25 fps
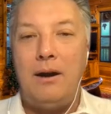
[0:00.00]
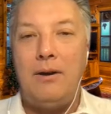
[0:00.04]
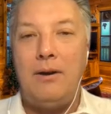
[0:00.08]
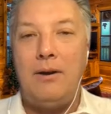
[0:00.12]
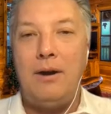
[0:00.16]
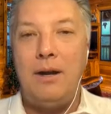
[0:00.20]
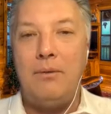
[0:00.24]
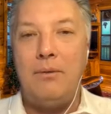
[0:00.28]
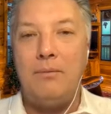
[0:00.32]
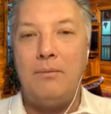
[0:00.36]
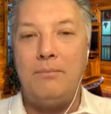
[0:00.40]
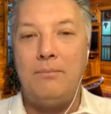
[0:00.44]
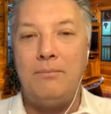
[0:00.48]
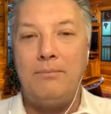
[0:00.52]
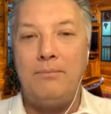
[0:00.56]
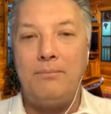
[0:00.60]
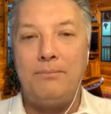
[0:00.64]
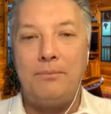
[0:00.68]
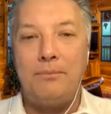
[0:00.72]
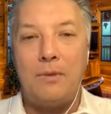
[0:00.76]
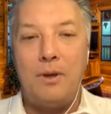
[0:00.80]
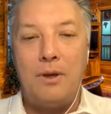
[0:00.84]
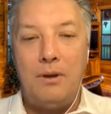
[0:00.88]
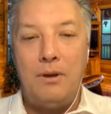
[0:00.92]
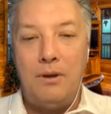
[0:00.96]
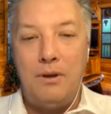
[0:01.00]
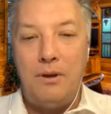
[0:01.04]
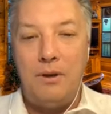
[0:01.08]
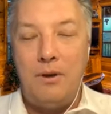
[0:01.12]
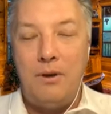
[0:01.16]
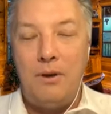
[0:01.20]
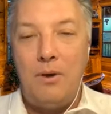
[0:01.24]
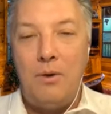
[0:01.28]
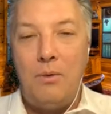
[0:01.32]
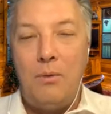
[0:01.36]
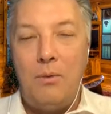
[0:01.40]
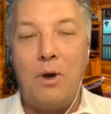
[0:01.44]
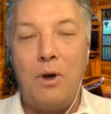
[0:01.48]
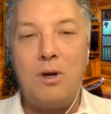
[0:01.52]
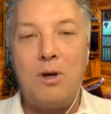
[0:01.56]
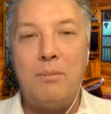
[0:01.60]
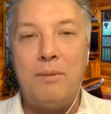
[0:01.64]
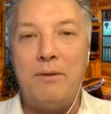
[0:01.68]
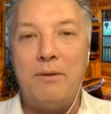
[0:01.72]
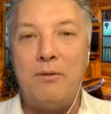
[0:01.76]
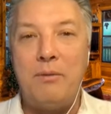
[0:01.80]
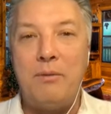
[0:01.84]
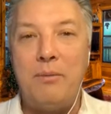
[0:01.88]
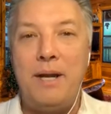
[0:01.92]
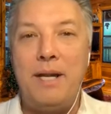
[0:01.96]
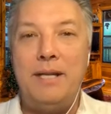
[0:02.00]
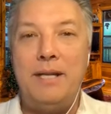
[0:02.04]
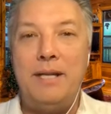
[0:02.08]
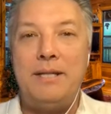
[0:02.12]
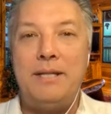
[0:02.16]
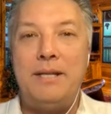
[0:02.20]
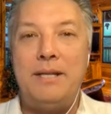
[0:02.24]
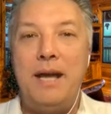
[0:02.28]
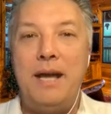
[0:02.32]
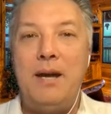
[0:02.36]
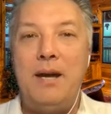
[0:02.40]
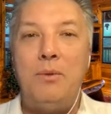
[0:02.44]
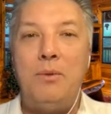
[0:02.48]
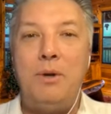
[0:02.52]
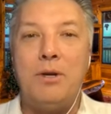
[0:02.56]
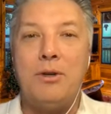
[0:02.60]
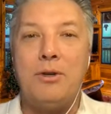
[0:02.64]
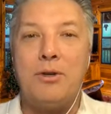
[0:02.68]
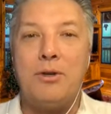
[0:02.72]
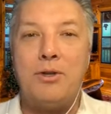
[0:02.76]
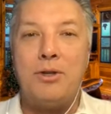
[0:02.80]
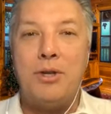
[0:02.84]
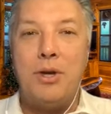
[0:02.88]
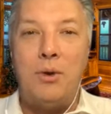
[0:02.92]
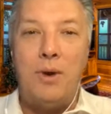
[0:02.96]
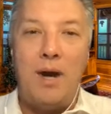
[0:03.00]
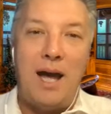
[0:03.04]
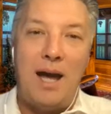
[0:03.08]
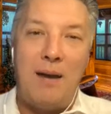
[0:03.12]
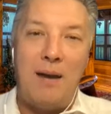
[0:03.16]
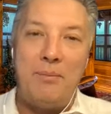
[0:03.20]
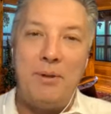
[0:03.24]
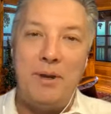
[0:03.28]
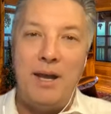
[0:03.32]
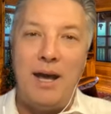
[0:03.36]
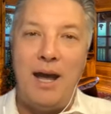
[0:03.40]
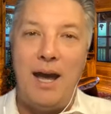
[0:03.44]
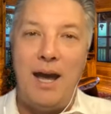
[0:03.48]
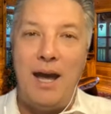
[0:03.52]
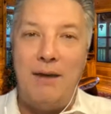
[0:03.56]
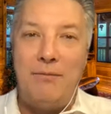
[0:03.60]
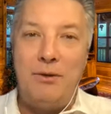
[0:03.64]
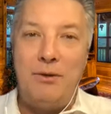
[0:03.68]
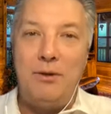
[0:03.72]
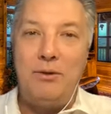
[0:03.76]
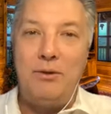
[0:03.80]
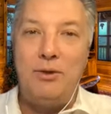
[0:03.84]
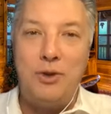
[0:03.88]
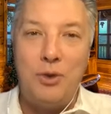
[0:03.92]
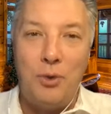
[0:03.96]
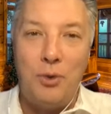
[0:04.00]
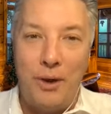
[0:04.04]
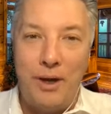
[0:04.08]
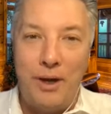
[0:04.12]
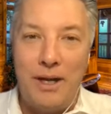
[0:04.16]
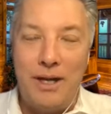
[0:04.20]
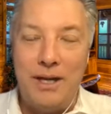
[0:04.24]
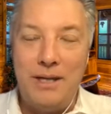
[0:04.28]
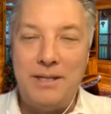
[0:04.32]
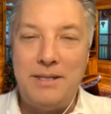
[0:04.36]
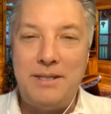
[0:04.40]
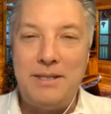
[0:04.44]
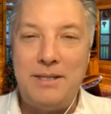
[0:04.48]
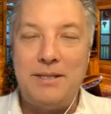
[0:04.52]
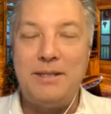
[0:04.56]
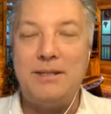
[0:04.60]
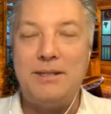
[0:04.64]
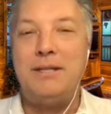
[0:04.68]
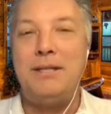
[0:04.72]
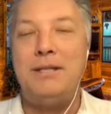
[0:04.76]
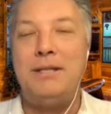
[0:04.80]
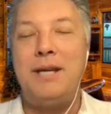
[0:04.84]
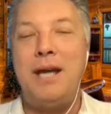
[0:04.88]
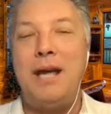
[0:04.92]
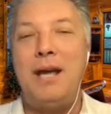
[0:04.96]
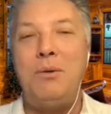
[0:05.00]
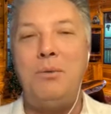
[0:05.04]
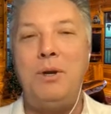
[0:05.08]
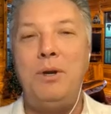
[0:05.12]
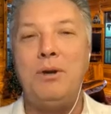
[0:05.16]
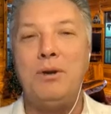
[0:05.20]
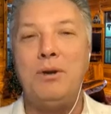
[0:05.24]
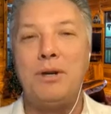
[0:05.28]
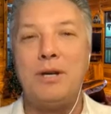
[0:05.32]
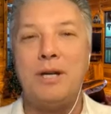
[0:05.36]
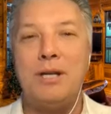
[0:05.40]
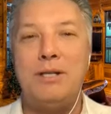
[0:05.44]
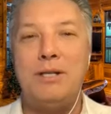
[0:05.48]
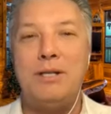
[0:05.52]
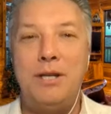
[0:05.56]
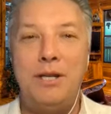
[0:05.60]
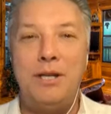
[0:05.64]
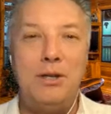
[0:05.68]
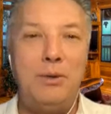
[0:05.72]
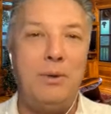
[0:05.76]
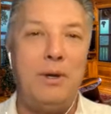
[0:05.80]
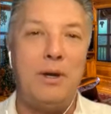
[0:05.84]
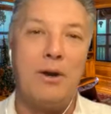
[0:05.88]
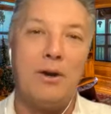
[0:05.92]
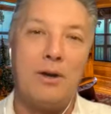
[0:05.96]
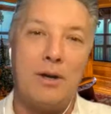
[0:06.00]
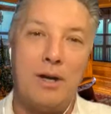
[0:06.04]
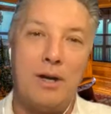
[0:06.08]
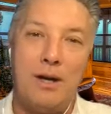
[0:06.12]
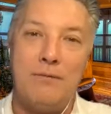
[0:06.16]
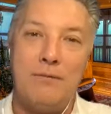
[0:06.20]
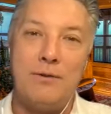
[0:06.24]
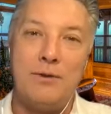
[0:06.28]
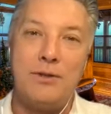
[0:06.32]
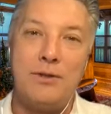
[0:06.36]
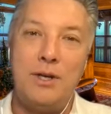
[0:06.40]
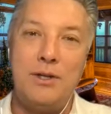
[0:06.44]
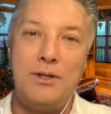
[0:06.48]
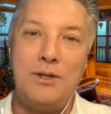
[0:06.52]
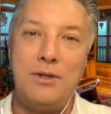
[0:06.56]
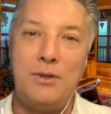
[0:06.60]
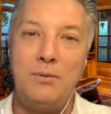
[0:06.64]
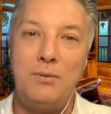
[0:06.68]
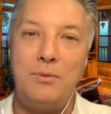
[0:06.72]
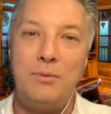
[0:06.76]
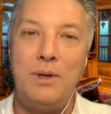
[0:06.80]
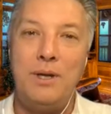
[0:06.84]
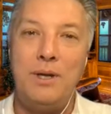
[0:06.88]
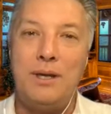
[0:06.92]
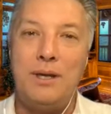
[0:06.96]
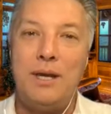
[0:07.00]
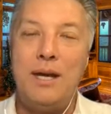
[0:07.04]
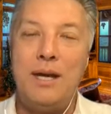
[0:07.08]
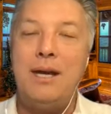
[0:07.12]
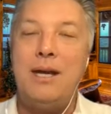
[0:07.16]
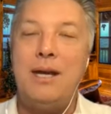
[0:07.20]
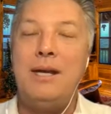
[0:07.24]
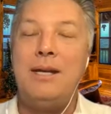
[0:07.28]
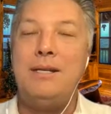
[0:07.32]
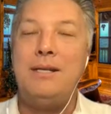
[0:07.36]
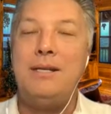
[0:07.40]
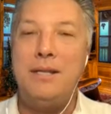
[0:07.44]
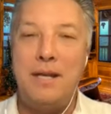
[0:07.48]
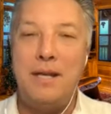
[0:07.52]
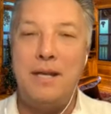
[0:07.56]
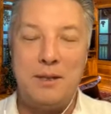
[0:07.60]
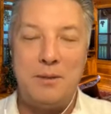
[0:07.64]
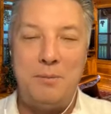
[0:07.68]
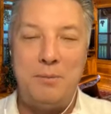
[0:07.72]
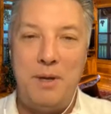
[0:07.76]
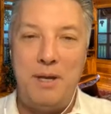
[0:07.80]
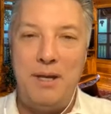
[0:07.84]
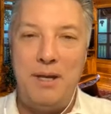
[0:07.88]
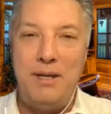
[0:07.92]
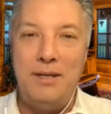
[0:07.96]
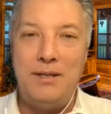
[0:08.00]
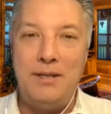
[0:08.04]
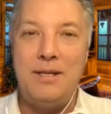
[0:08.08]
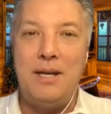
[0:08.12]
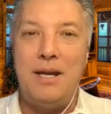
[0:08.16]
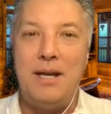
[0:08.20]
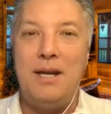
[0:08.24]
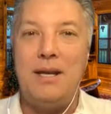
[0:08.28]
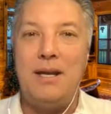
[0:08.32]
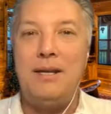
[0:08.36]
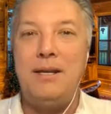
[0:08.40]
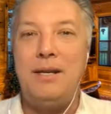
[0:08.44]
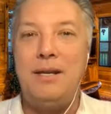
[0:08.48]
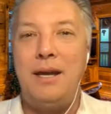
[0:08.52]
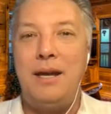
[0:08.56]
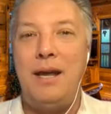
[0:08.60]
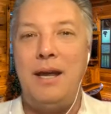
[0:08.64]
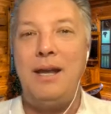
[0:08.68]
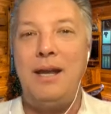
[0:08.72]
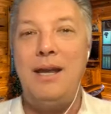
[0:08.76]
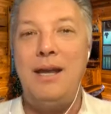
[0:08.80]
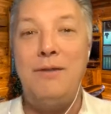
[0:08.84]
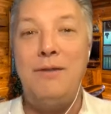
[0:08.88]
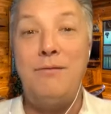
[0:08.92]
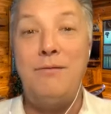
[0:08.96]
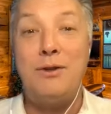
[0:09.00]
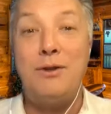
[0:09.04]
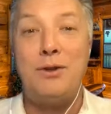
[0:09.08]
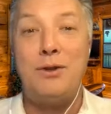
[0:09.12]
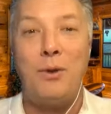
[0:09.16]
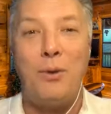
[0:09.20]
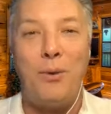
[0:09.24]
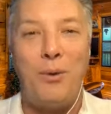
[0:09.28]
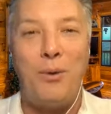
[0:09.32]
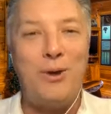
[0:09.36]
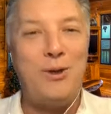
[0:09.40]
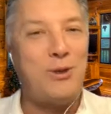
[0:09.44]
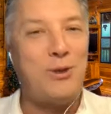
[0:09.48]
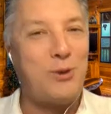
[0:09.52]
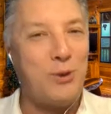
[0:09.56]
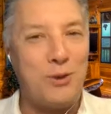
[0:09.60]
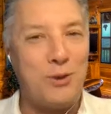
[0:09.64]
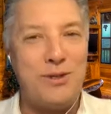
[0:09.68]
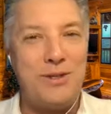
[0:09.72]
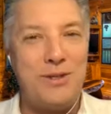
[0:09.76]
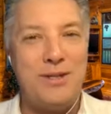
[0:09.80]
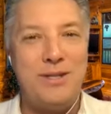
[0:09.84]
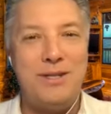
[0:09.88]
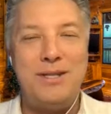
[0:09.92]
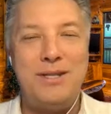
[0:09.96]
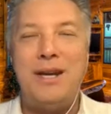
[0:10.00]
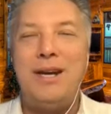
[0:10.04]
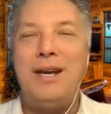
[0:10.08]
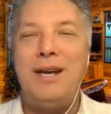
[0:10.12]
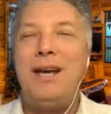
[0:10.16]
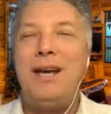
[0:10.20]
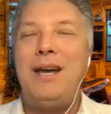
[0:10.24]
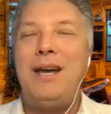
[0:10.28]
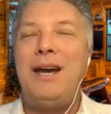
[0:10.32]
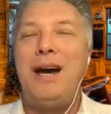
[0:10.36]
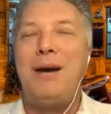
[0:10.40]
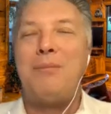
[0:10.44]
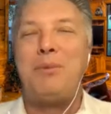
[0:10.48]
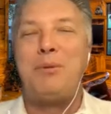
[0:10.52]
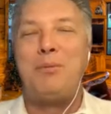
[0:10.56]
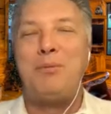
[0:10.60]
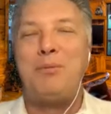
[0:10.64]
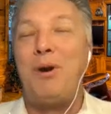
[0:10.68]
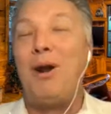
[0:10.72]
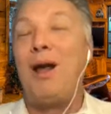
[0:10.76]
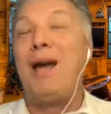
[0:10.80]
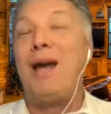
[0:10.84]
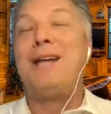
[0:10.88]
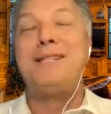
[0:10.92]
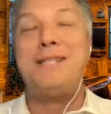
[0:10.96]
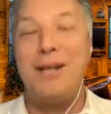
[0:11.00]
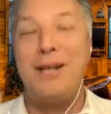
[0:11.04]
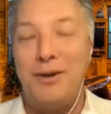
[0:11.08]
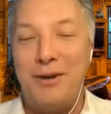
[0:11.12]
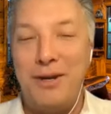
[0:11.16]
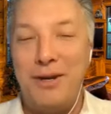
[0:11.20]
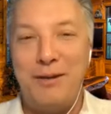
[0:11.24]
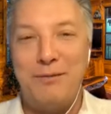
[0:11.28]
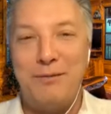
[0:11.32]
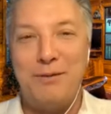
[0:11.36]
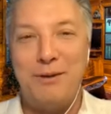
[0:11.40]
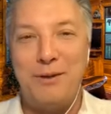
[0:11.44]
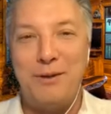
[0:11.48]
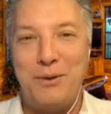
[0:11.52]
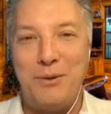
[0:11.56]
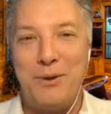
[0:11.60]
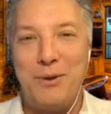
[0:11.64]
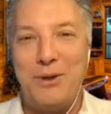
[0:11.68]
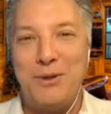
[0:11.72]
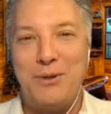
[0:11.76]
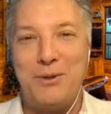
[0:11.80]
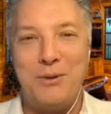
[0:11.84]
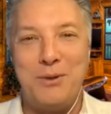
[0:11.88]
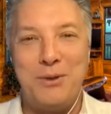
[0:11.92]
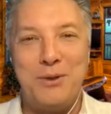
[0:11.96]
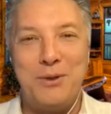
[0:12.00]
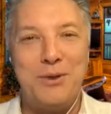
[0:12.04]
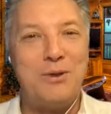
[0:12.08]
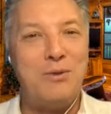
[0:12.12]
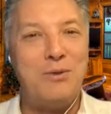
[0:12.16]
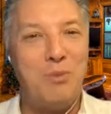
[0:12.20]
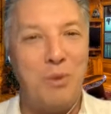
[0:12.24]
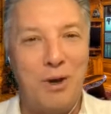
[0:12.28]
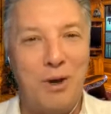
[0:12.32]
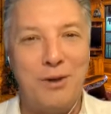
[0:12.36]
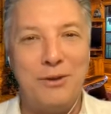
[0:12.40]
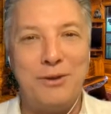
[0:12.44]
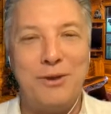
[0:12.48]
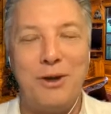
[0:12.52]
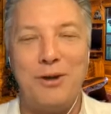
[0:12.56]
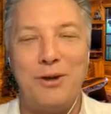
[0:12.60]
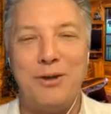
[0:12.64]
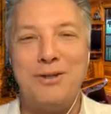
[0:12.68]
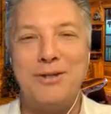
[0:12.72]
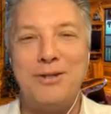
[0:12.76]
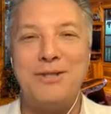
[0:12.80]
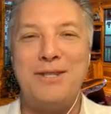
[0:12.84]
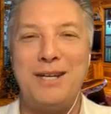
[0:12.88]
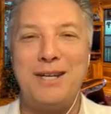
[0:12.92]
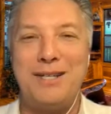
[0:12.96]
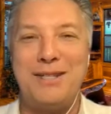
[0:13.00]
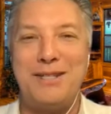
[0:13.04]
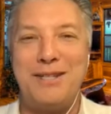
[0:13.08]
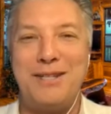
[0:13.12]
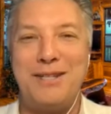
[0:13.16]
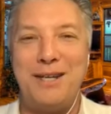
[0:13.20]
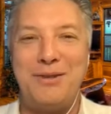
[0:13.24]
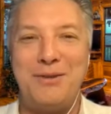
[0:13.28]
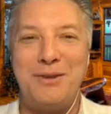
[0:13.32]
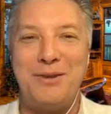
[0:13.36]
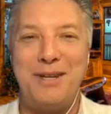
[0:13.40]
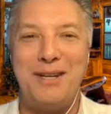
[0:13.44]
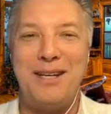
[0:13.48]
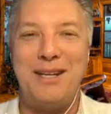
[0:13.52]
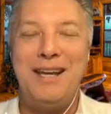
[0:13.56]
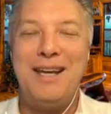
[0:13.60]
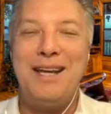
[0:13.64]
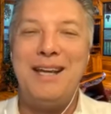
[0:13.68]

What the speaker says: All right. Welcome, everybody. Today, we are so happy to have you join us. Today, we are continuing our conversation with DSPs and inventory sources, proprietary inventory sources, walled gardens, etc.